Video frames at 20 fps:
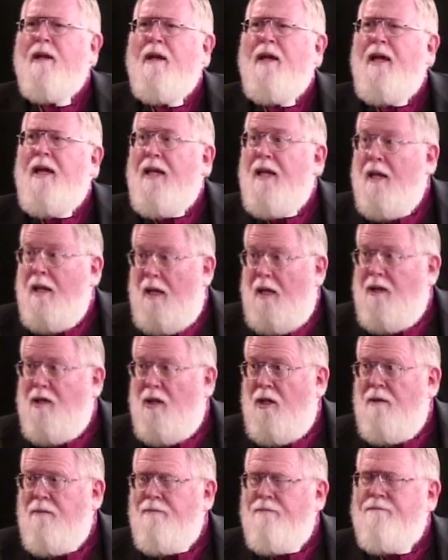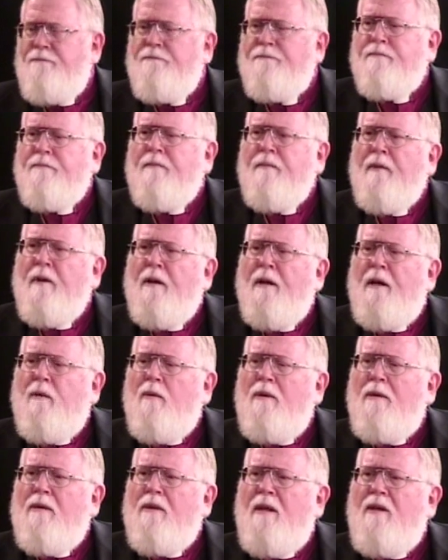in London,
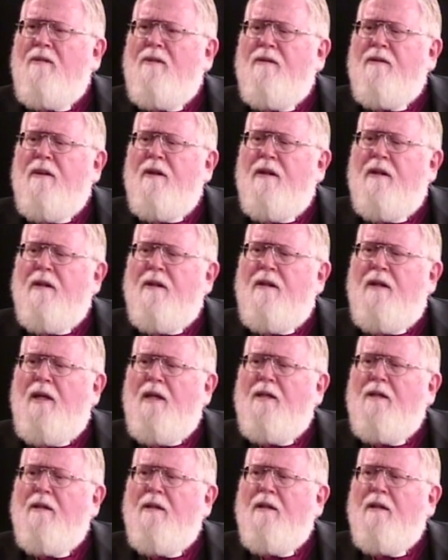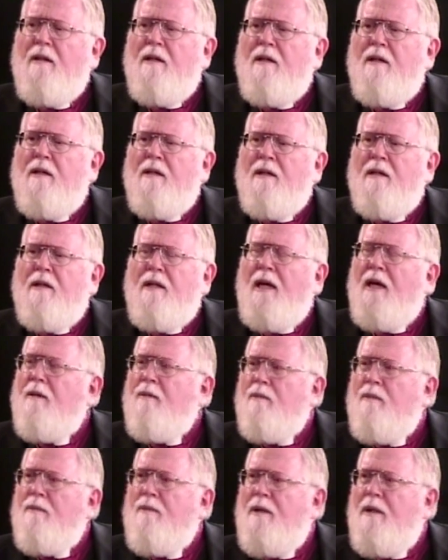one of the things that
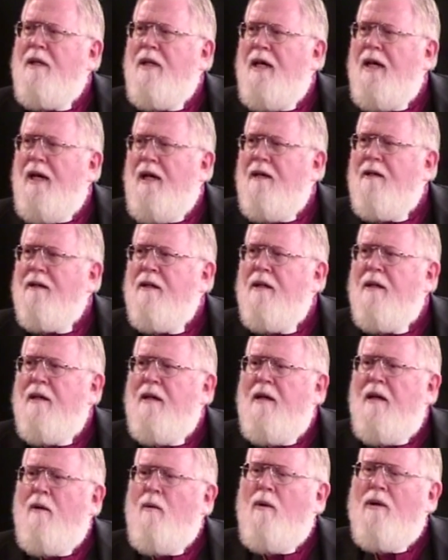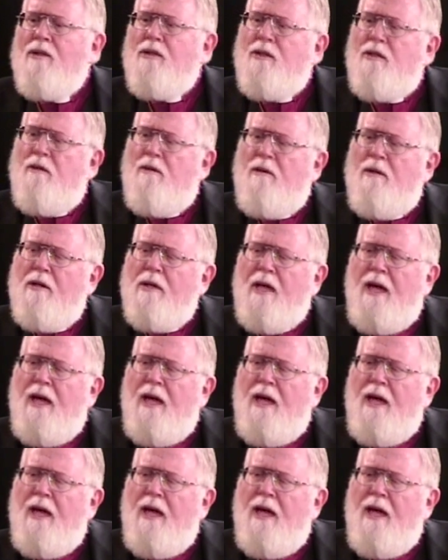we did was to look